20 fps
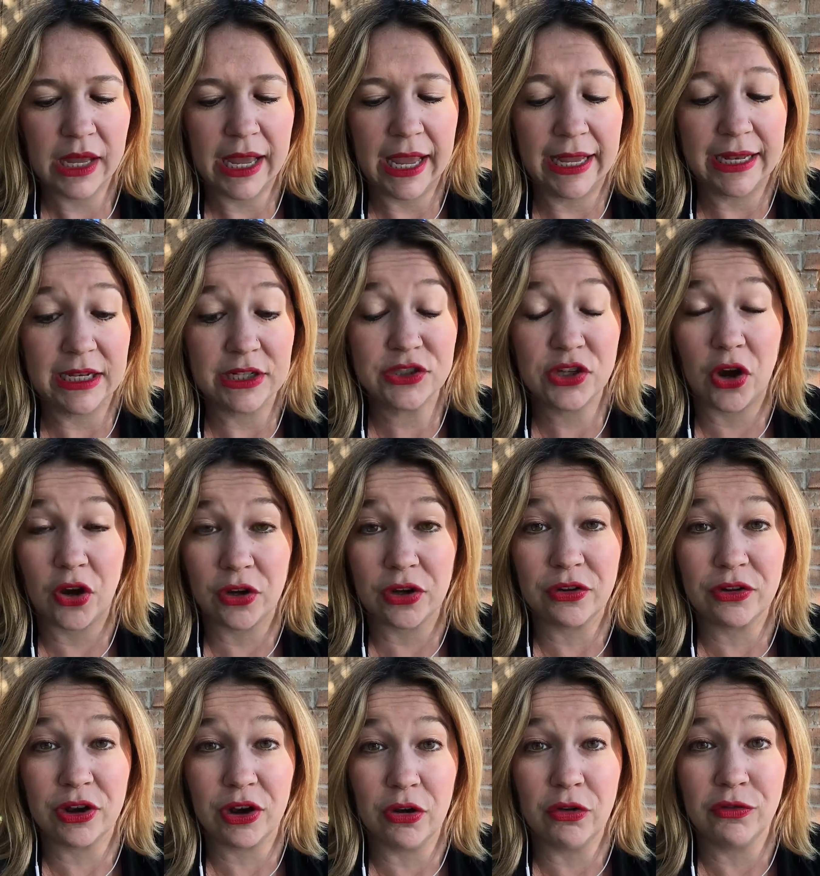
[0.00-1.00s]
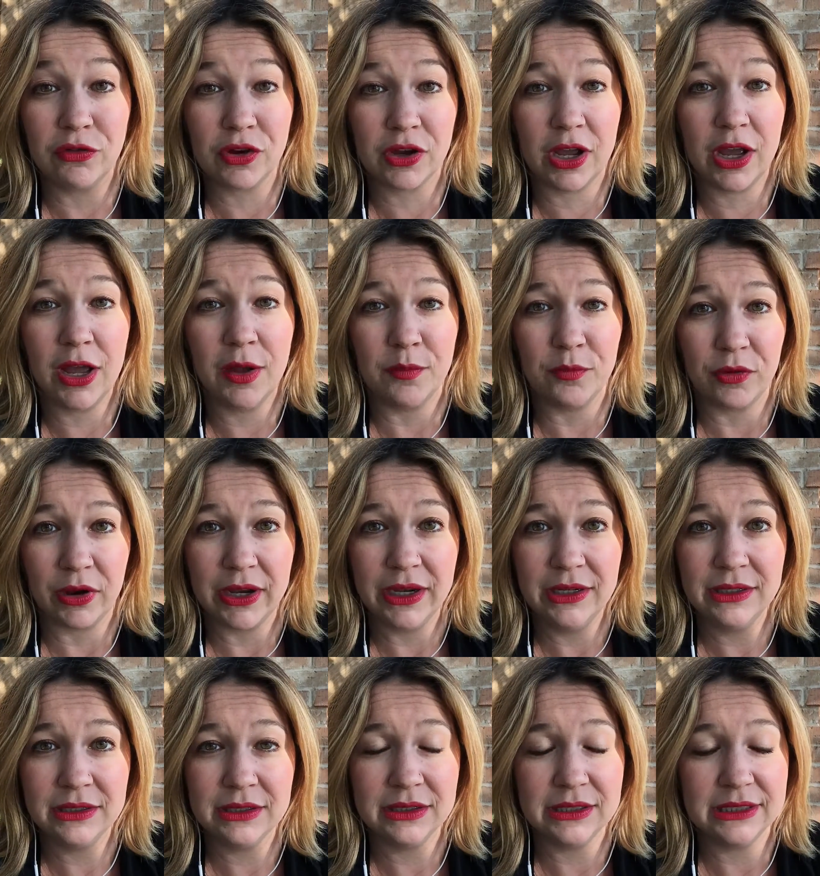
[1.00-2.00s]
it's harder to overcome,
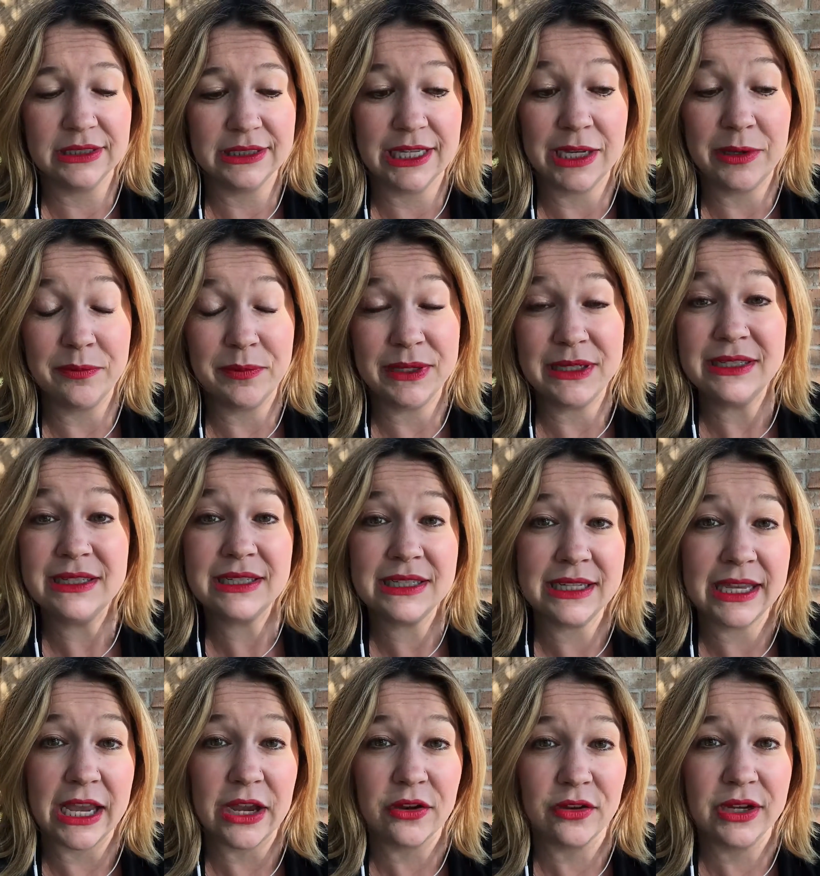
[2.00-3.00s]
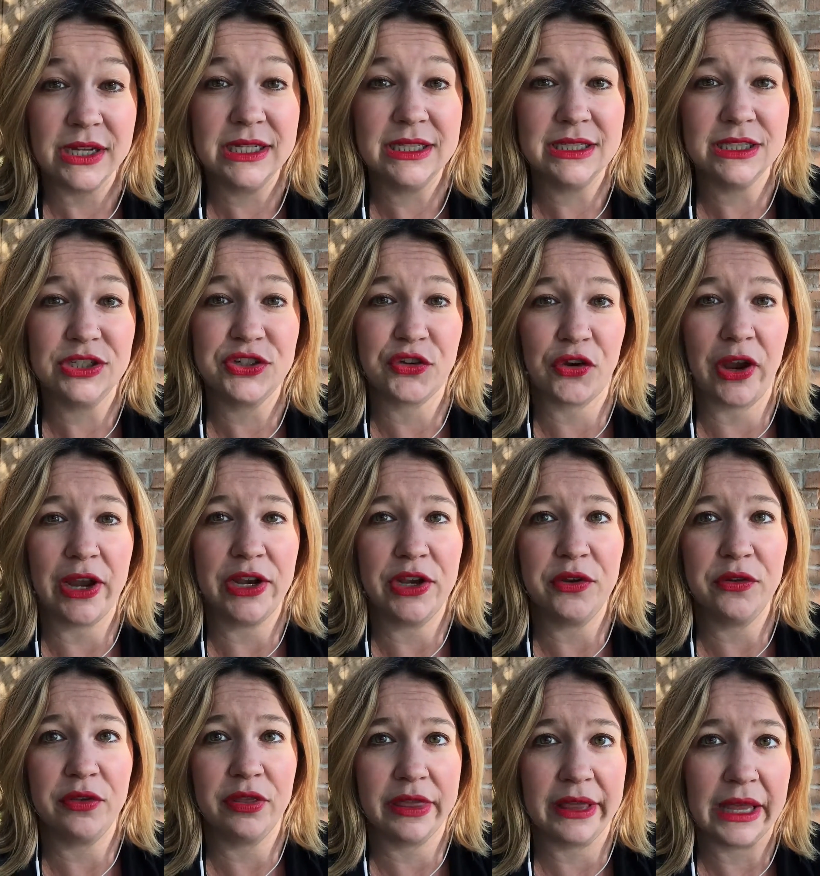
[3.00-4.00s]
right? It can be scary to try
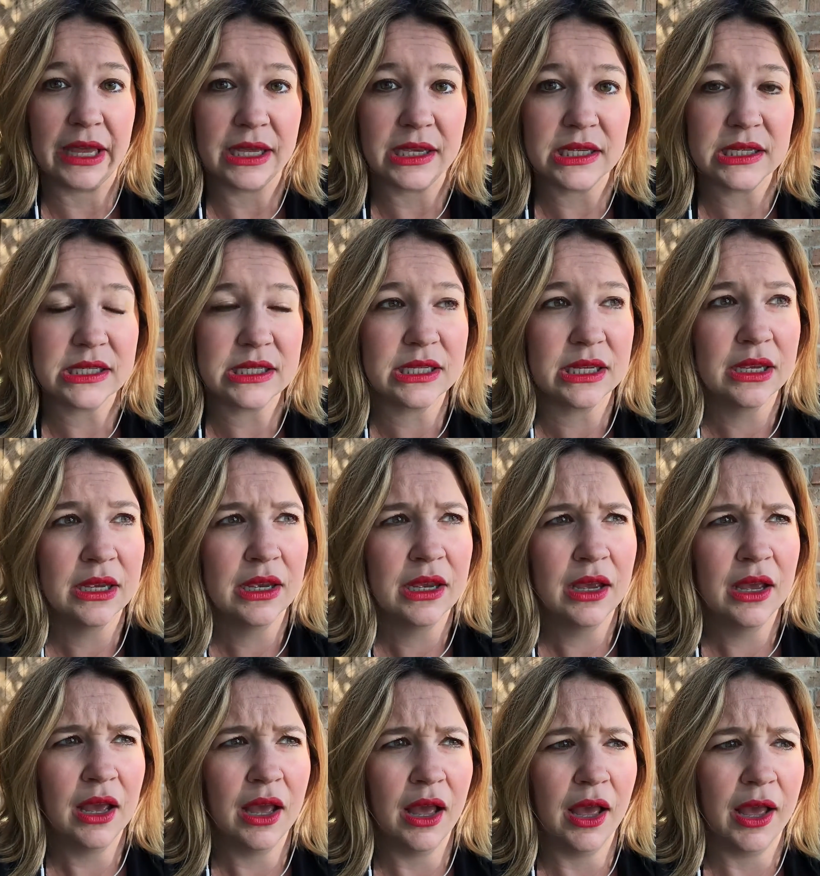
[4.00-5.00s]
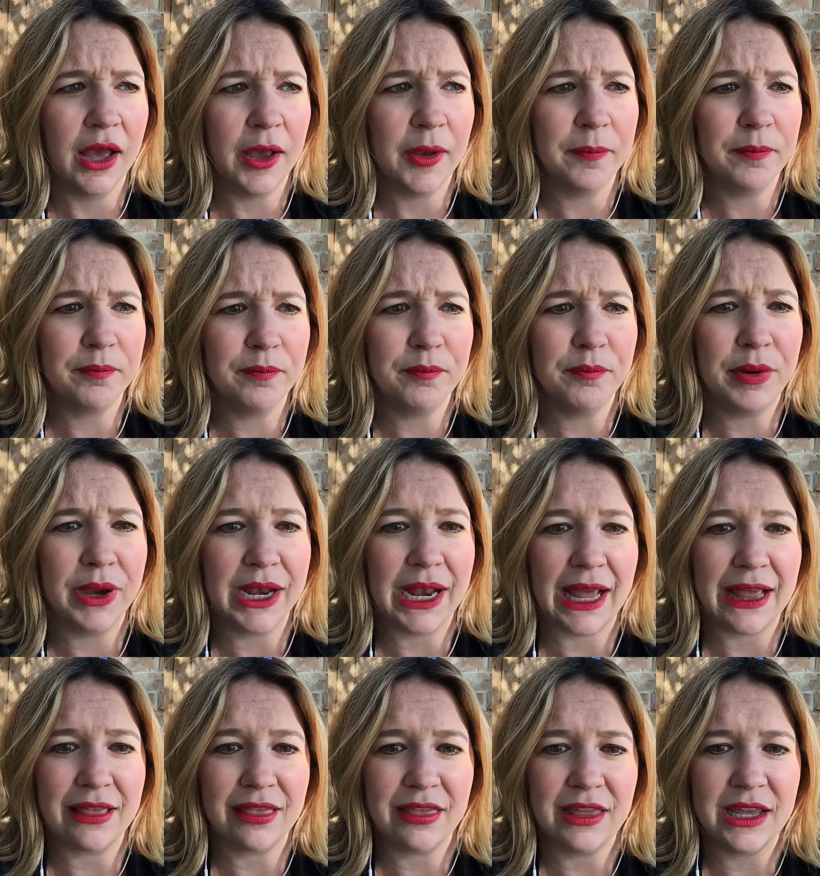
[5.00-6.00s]
new things, but
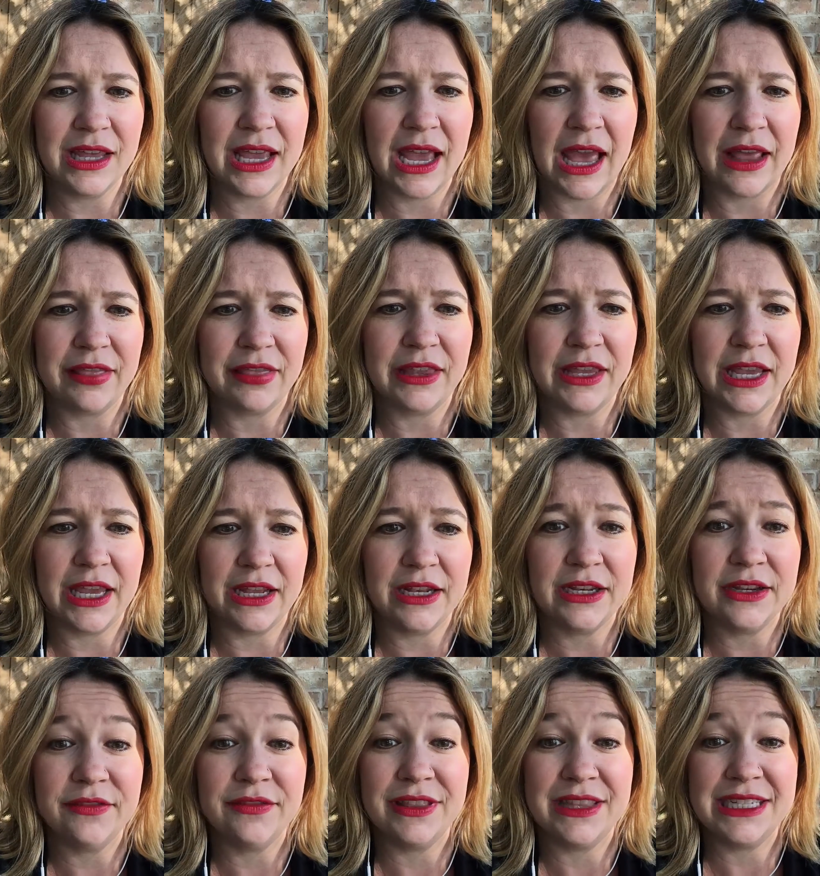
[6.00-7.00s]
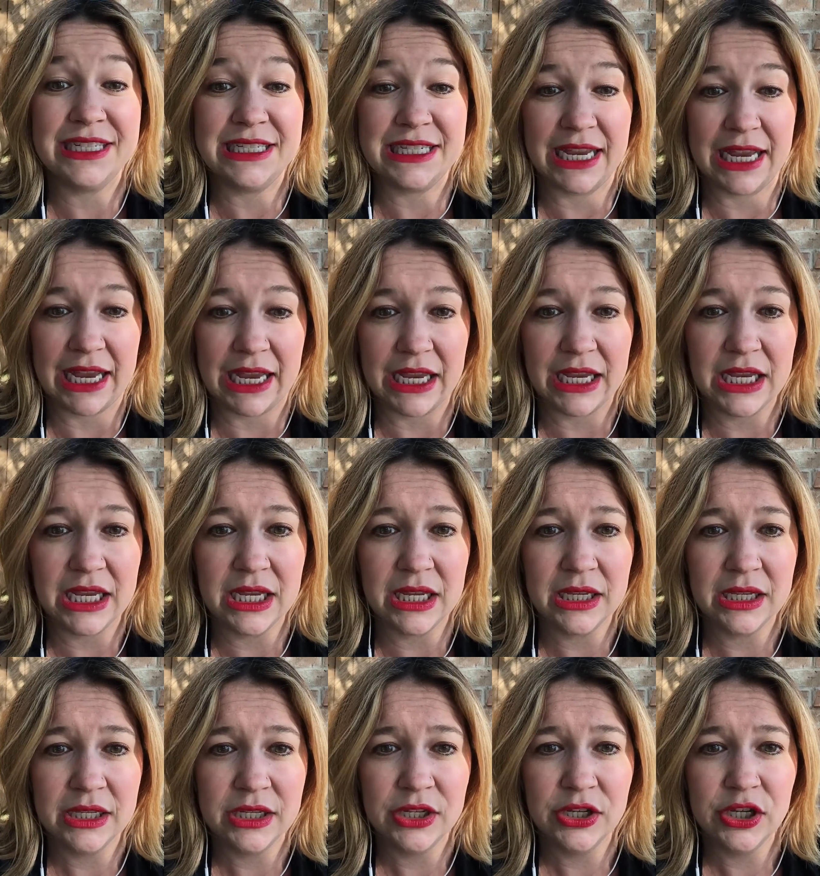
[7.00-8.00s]
I think at the end of the day,
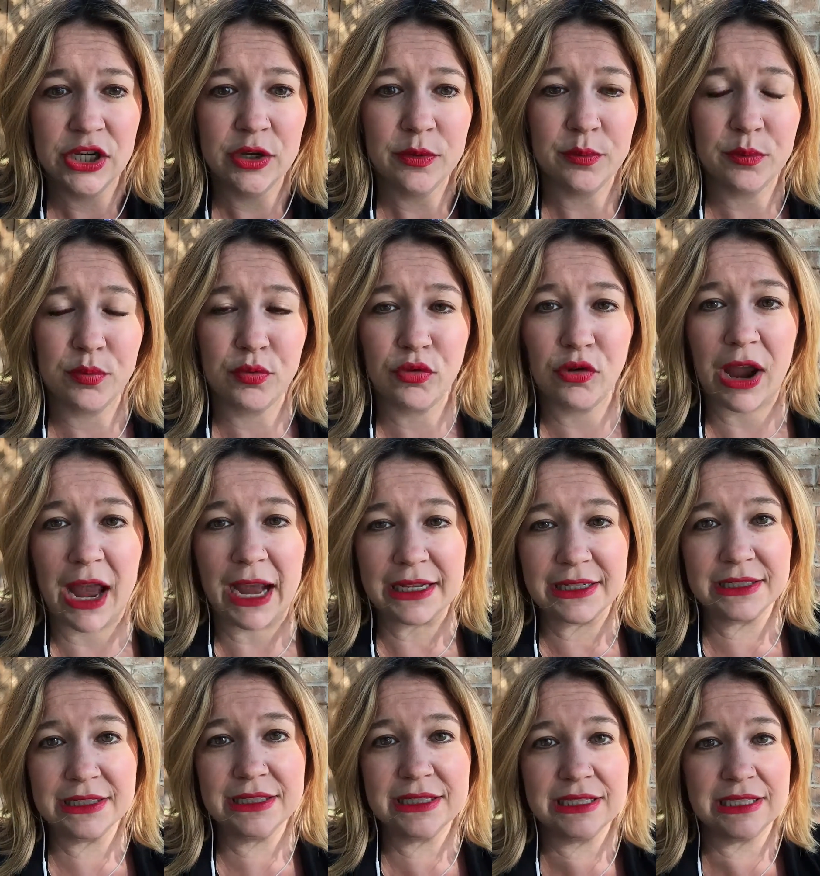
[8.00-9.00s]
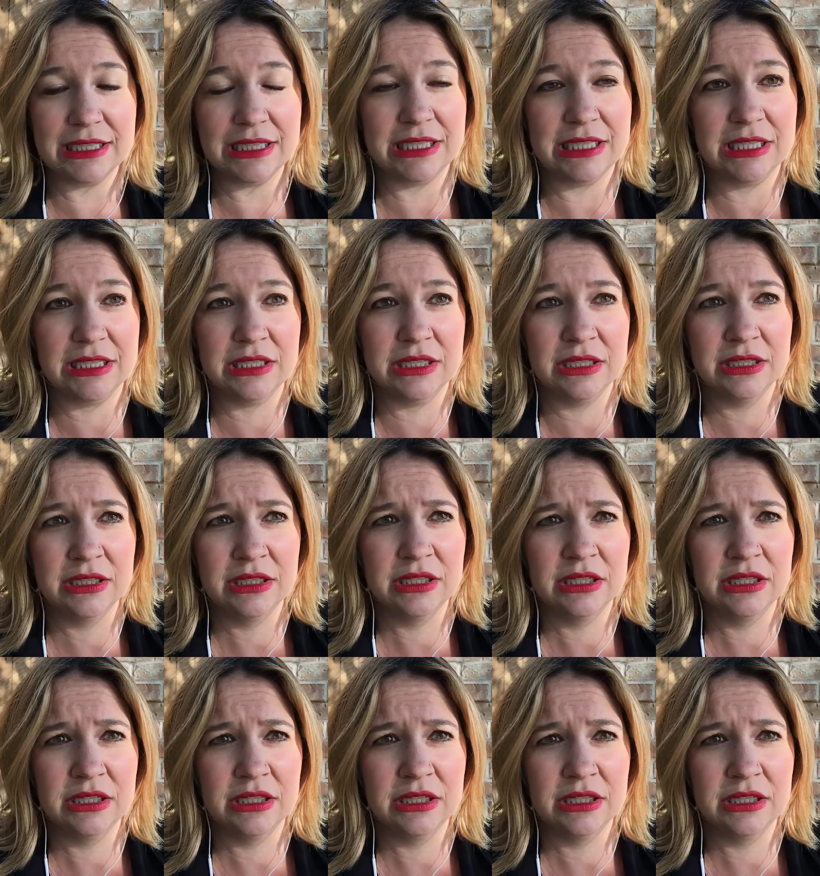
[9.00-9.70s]
practicing